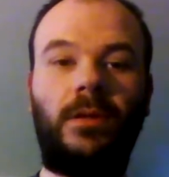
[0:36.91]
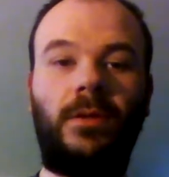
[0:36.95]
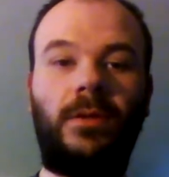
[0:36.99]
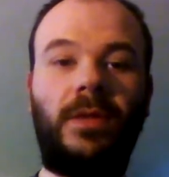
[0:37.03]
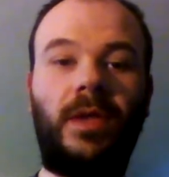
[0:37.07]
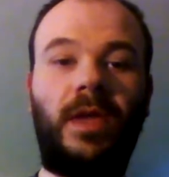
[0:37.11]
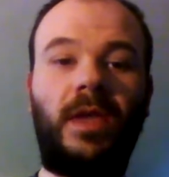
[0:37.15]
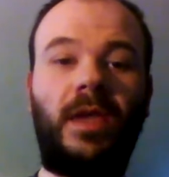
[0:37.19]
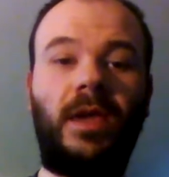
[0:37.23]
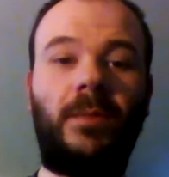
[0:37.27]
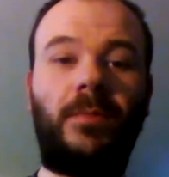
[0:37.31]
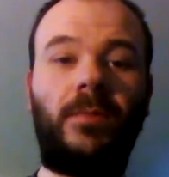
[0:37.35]

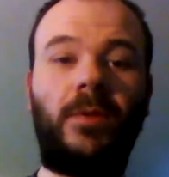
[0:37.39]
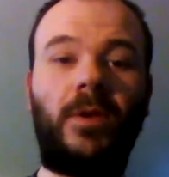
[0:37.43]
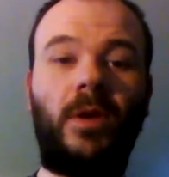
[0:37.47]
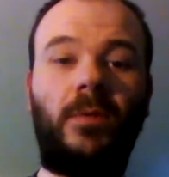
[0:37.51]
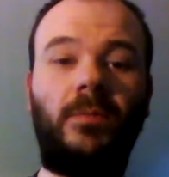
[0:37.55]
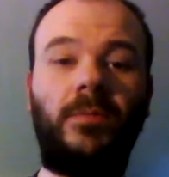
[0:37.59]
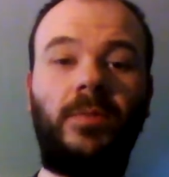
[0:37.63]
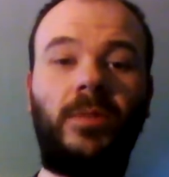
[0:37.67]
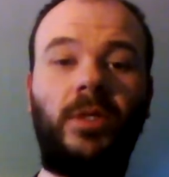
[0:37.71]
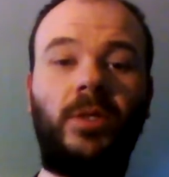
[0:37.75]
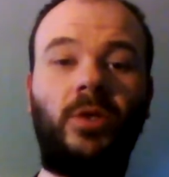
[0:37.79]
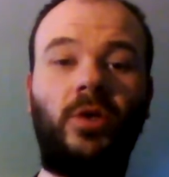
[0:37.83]
They have
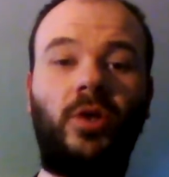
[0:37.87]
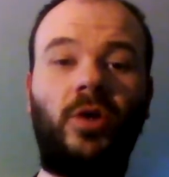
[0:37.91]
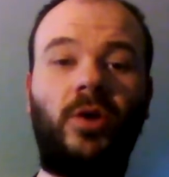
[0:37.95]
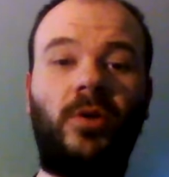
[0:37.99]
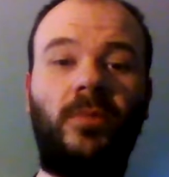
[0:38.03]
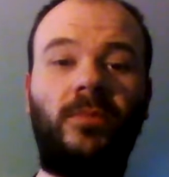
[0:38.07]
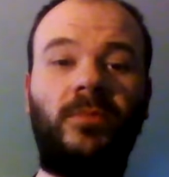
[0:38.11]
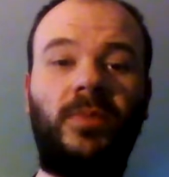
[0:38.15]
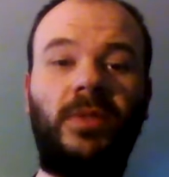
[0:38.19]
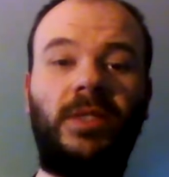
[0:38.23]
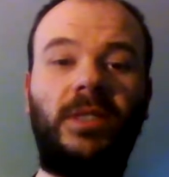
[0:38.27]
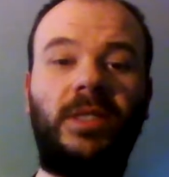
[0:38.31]
come to
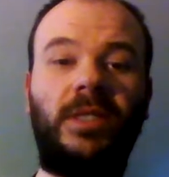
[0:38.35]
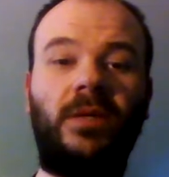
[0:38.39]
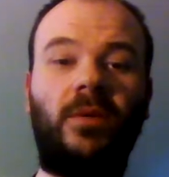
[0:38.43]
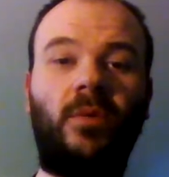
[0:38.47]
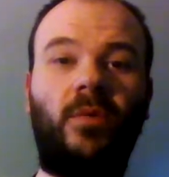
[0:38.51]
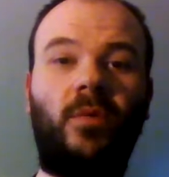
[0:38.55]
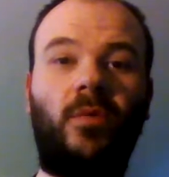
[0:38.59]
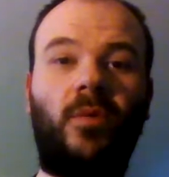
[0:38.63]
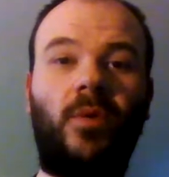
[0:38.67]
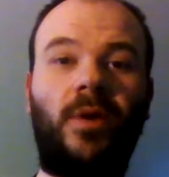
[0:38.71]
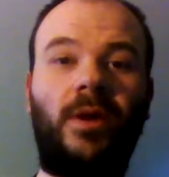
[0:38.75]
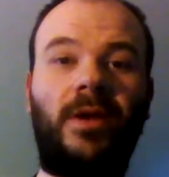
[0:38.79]
terms
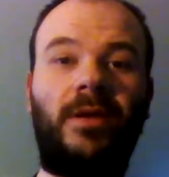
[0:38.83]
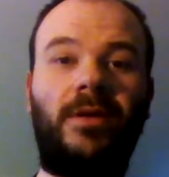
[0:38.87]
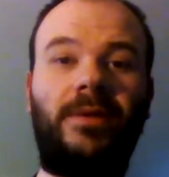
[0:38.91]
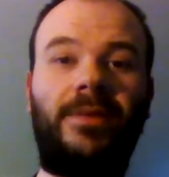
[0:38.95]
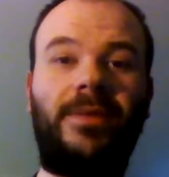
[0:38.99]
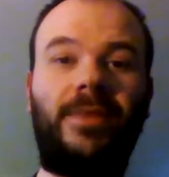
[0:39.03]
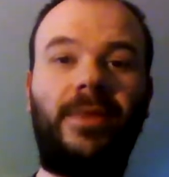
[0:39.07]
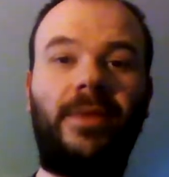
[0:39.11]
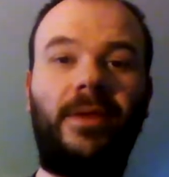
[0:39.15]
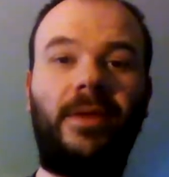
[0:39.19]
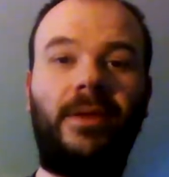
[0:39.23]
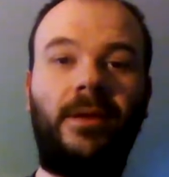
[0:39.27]

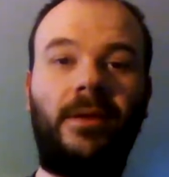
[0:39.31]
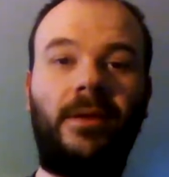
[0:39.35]
with